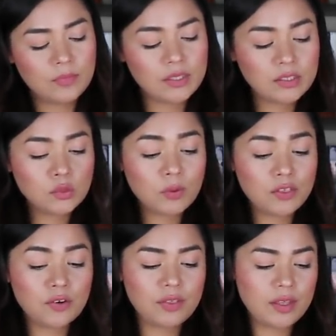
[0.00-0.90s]
This is what
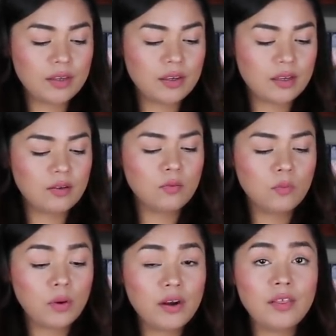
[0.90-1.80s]
they're thinking.
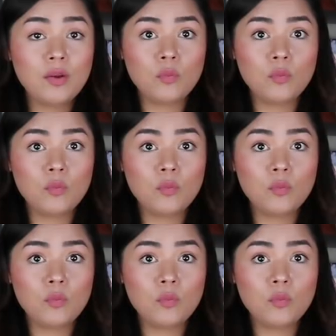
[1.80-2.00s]
What are they